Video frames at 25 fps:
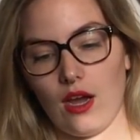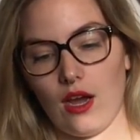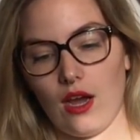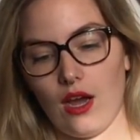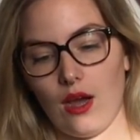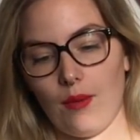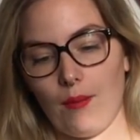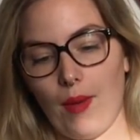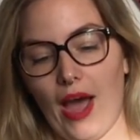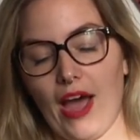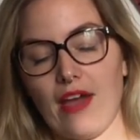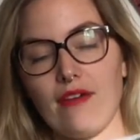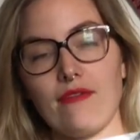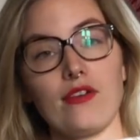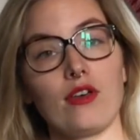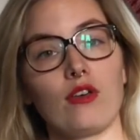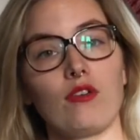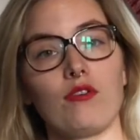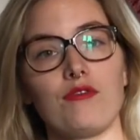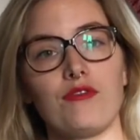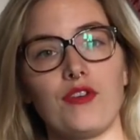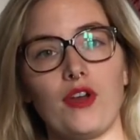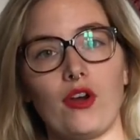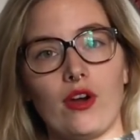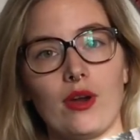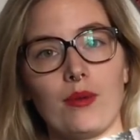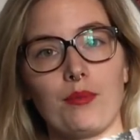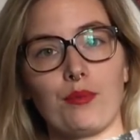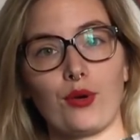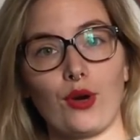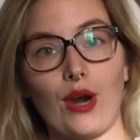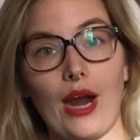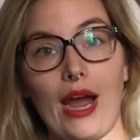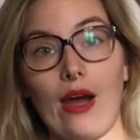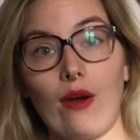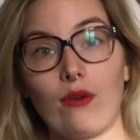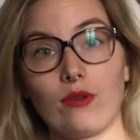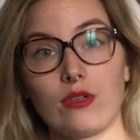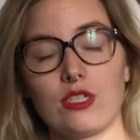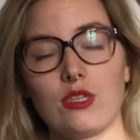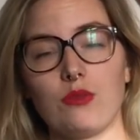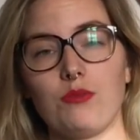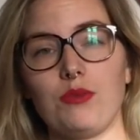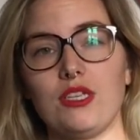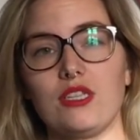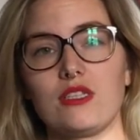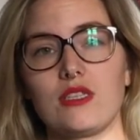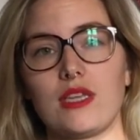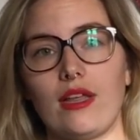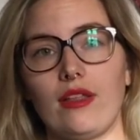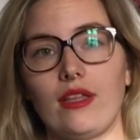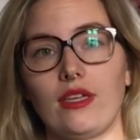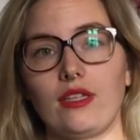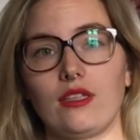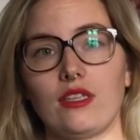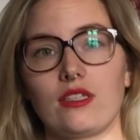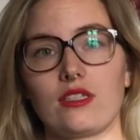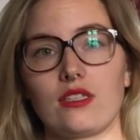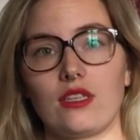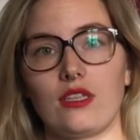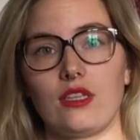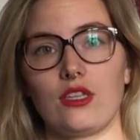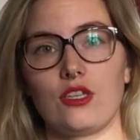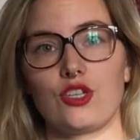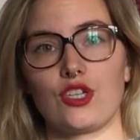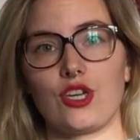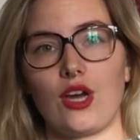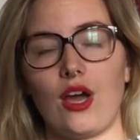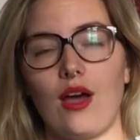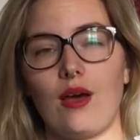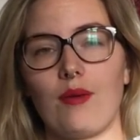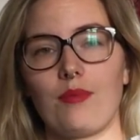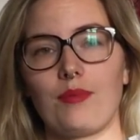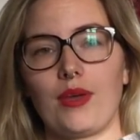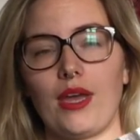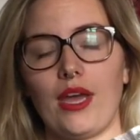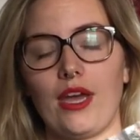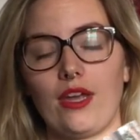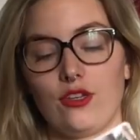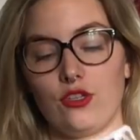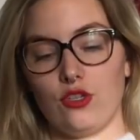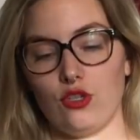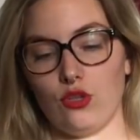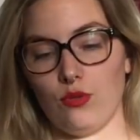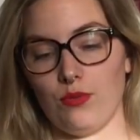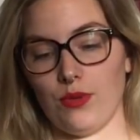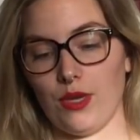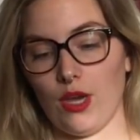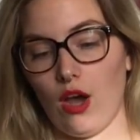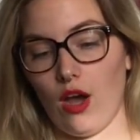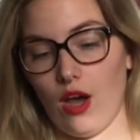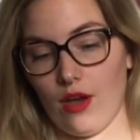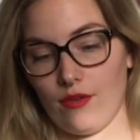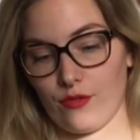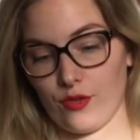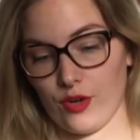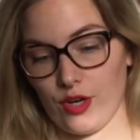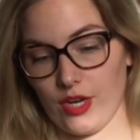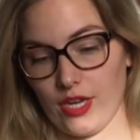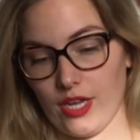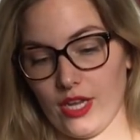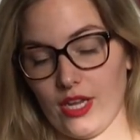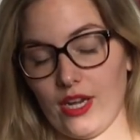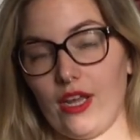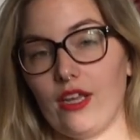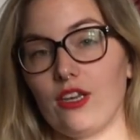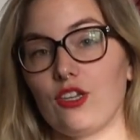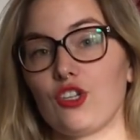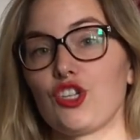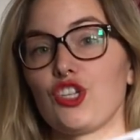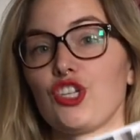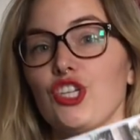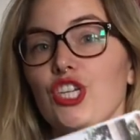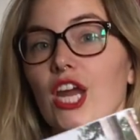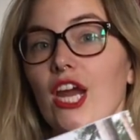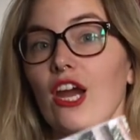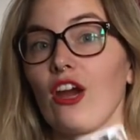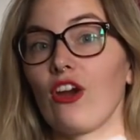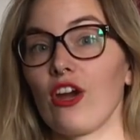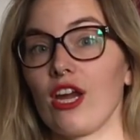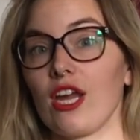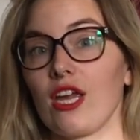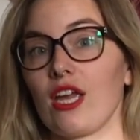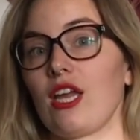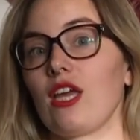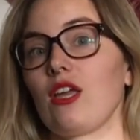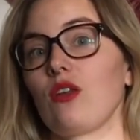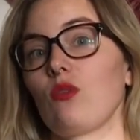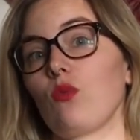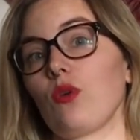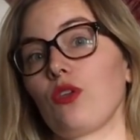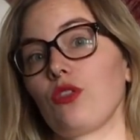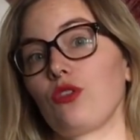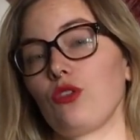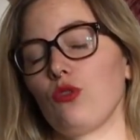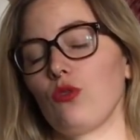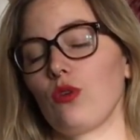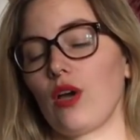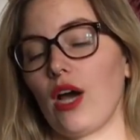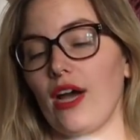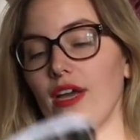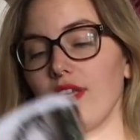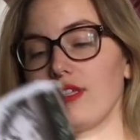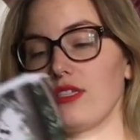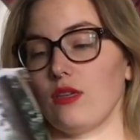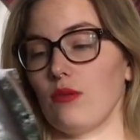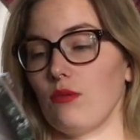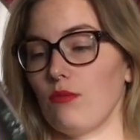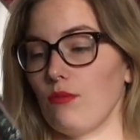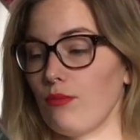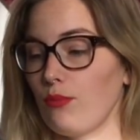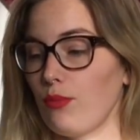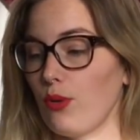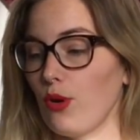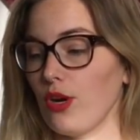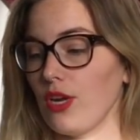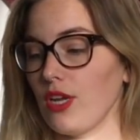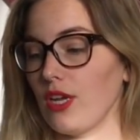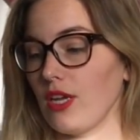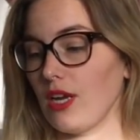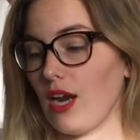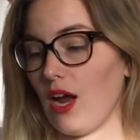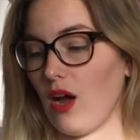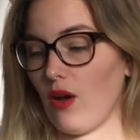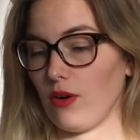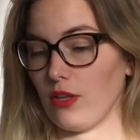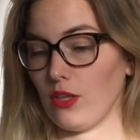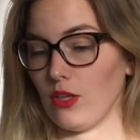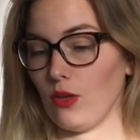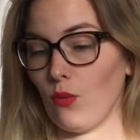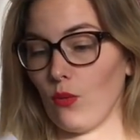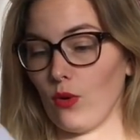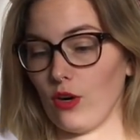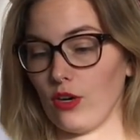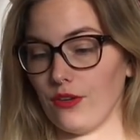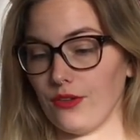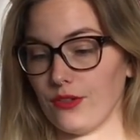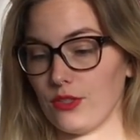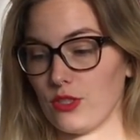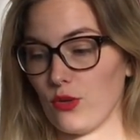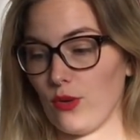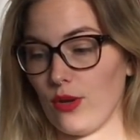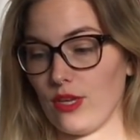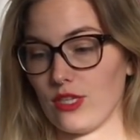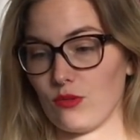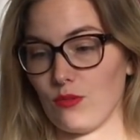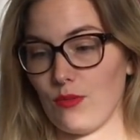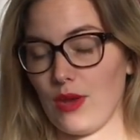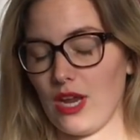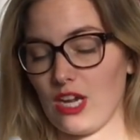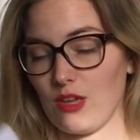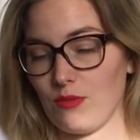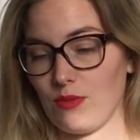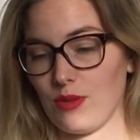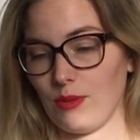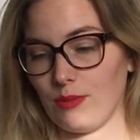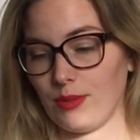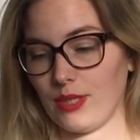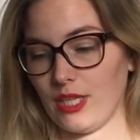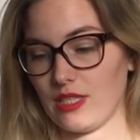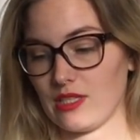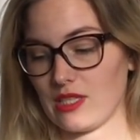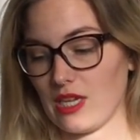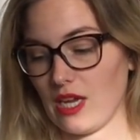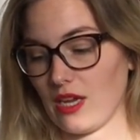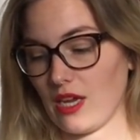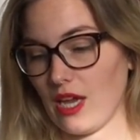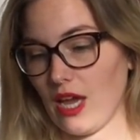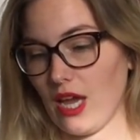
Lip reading: I feel very proud to be selling this in the shop and to be offering it and sharing it with you guys and putting it out in the world to as many people as I